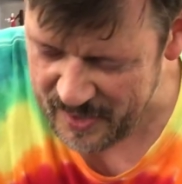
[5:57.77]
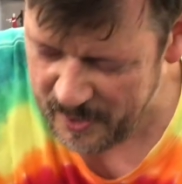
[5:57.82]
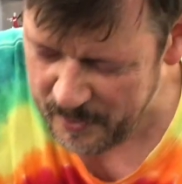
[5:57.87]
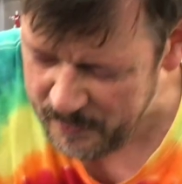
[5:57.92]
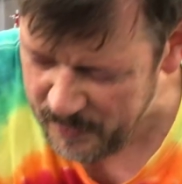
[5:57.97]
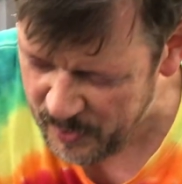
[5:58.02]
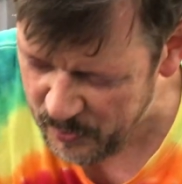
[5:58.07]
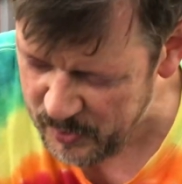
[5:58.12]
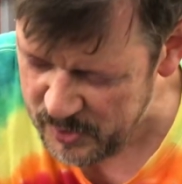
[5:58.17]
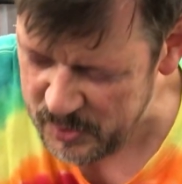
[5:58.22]

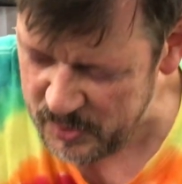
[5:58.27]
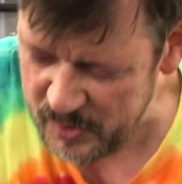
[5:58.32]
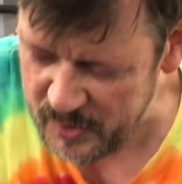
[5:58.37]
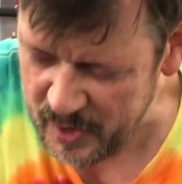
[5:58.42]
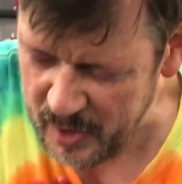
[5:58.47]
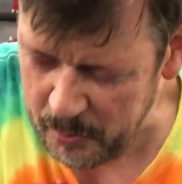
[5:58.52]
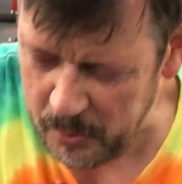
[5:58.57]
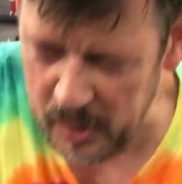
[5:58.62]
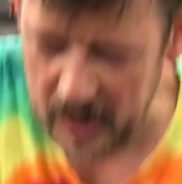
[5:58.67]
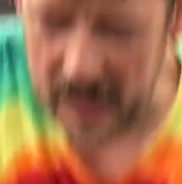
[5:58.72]
Yep, I went to a
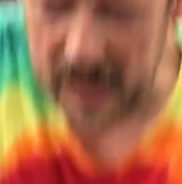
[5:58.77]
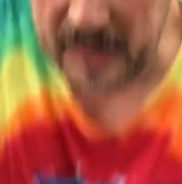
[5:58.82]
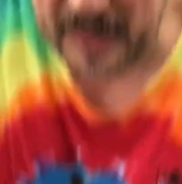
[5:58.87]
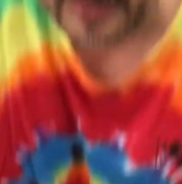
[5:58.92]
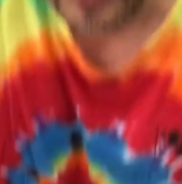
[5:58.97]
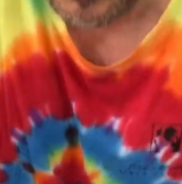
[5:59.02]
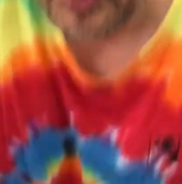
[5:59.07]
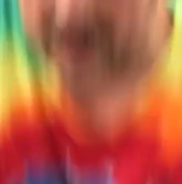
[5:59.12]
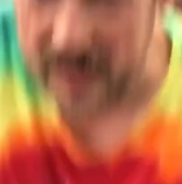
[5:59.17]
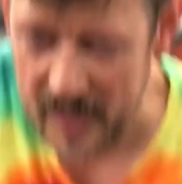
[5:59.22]
couple of
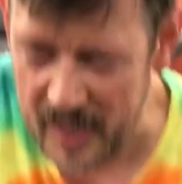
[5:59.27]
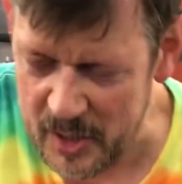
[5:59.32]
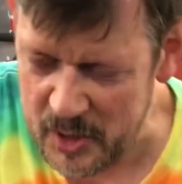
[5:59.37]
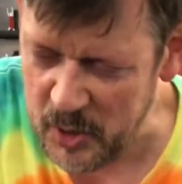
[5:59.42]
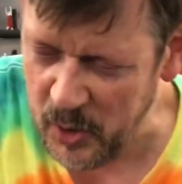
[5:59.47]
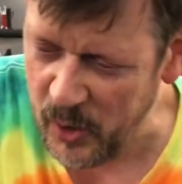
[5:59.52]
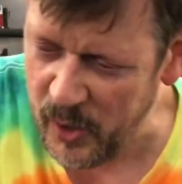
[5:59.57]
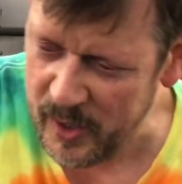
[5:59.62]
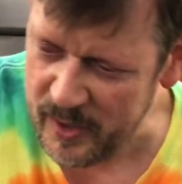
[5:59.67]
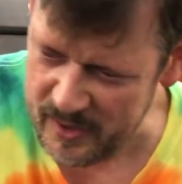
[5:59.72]
clinics that they
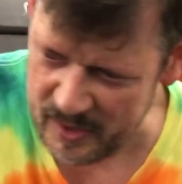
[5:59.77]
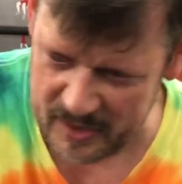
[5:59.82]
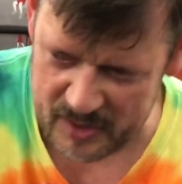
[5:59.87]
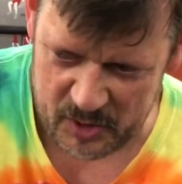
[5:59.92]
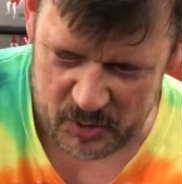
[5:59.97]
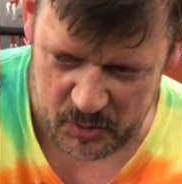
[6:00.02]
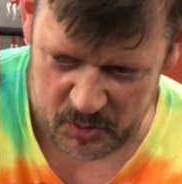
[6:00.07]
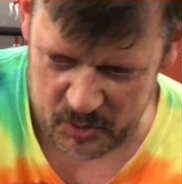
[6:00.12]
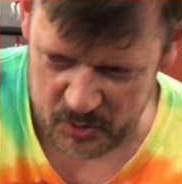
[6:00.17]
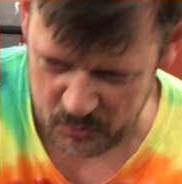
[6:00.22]
taught, and
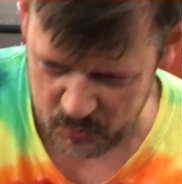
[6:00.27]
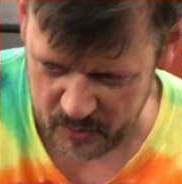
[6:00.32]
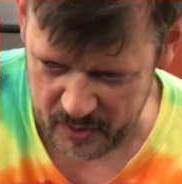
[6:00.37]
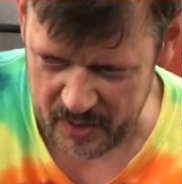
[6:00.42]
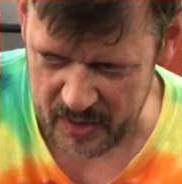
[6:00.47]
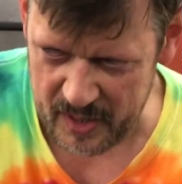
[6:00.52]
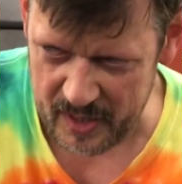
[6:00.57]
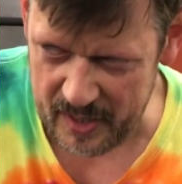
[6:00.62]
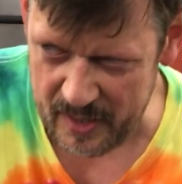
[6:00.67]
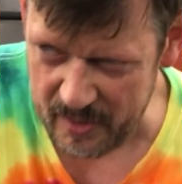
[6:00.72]
this is one
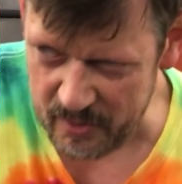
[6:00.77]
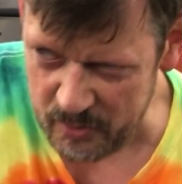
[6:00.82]
of the